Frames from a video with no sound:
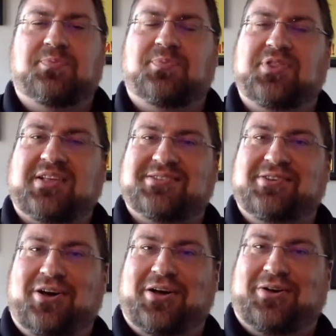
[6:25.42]
But that's
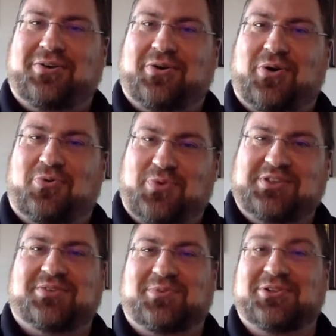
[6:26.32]
not a
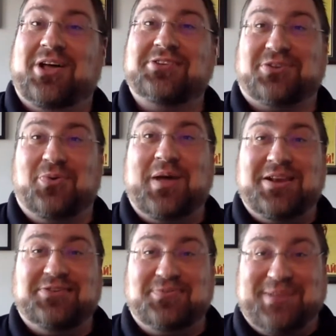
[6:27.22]
reasonable and logical way
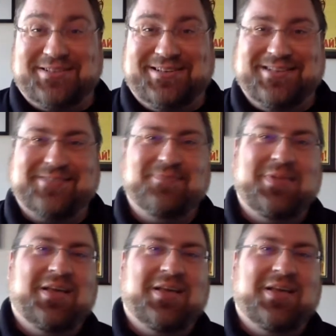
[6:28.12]
to do business.